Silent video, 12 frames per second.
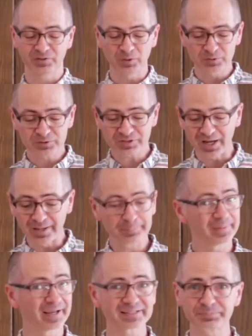Those
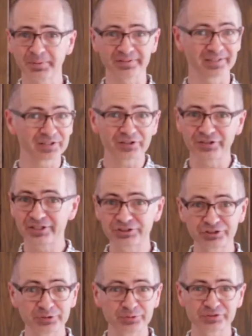complex political
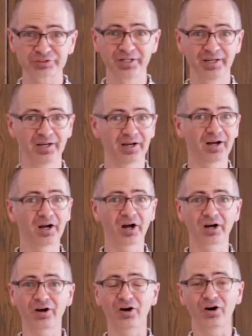issues
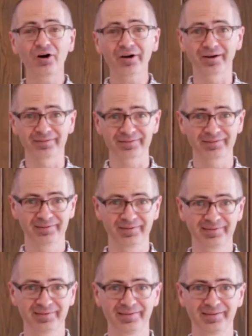are hard.
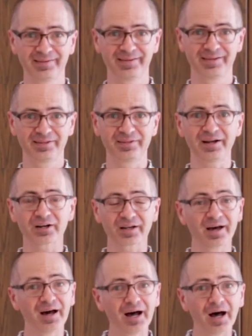They're
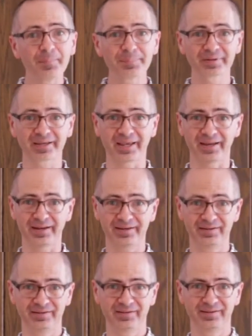complicated.
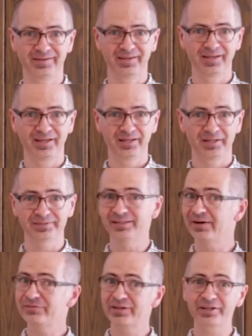
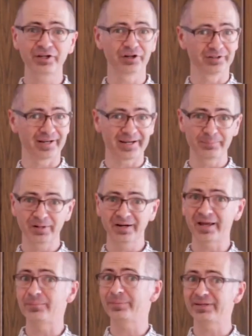Loving your neighbor
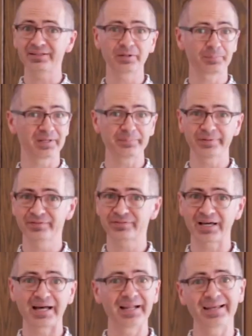and being the people of
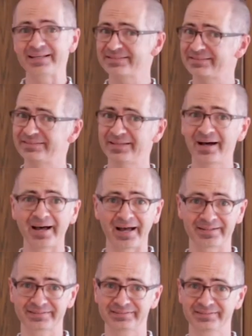God is
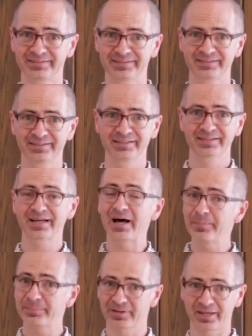not
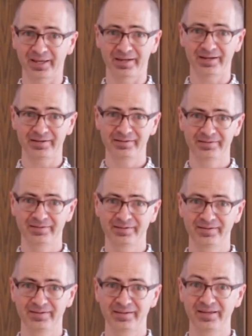complicated.
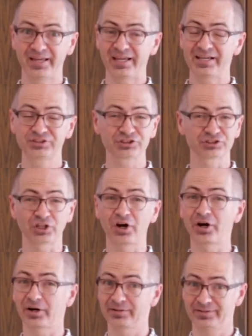It's just
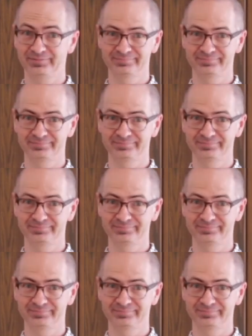hard.